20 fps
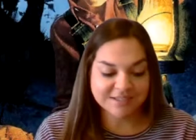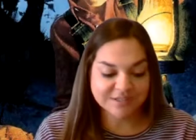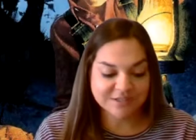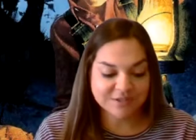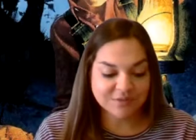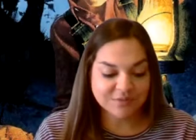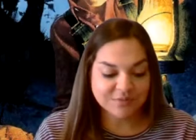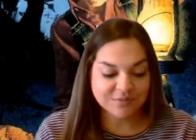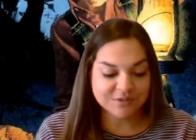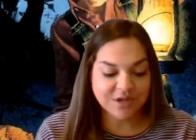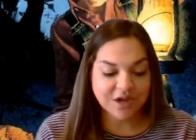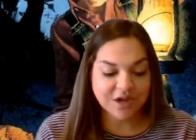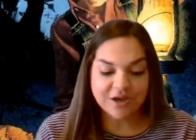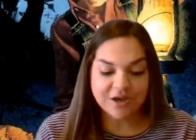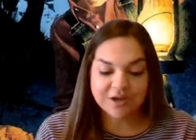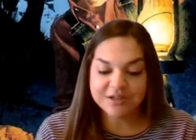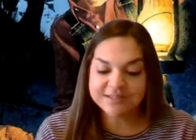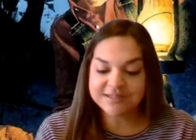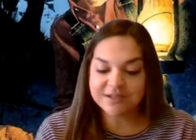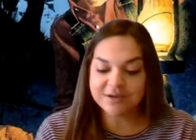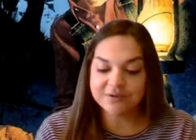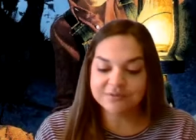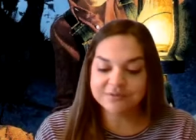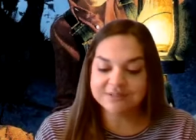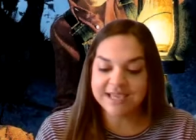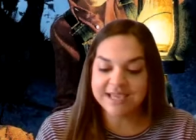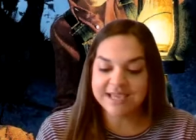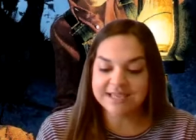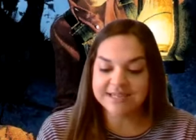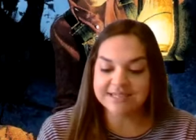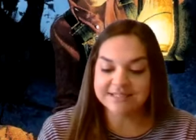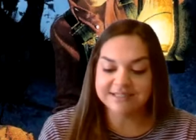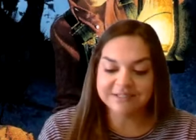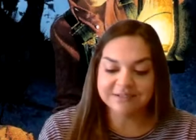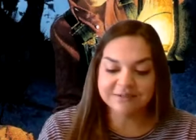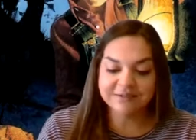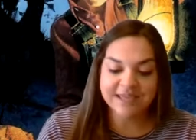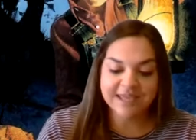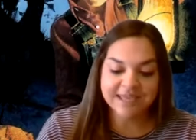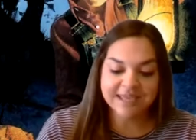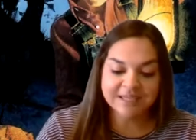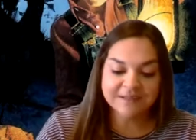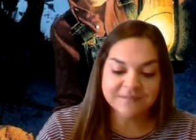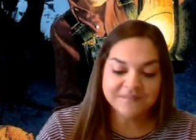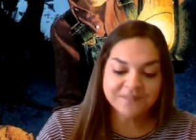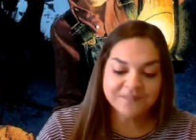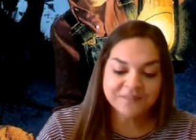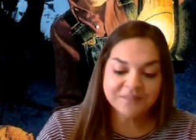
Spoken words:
two dogs, Old Dan and Little Ann.